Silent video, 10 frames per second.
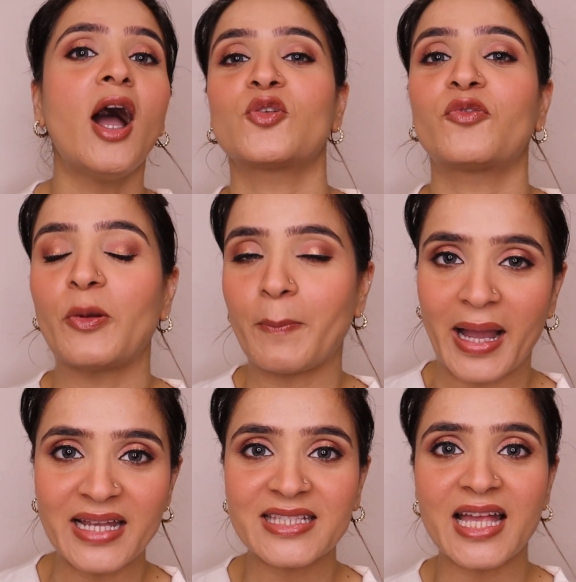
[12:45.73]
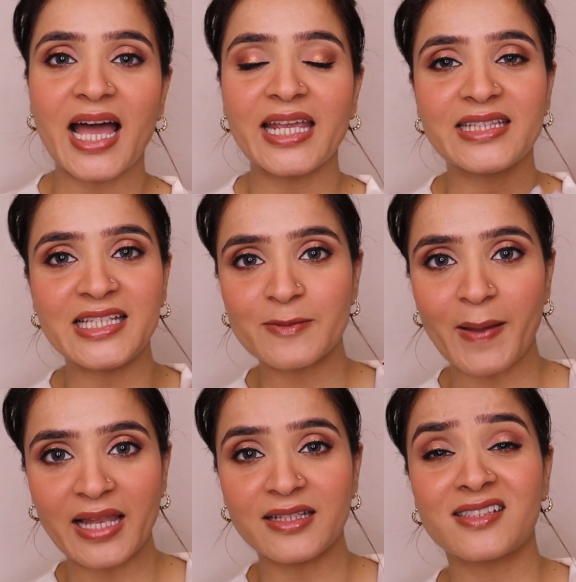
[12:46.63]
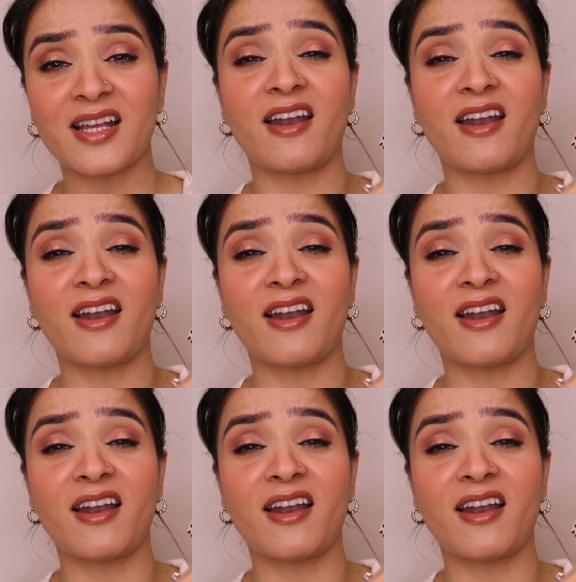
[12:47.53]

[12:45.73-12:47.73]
So from my side, these palettes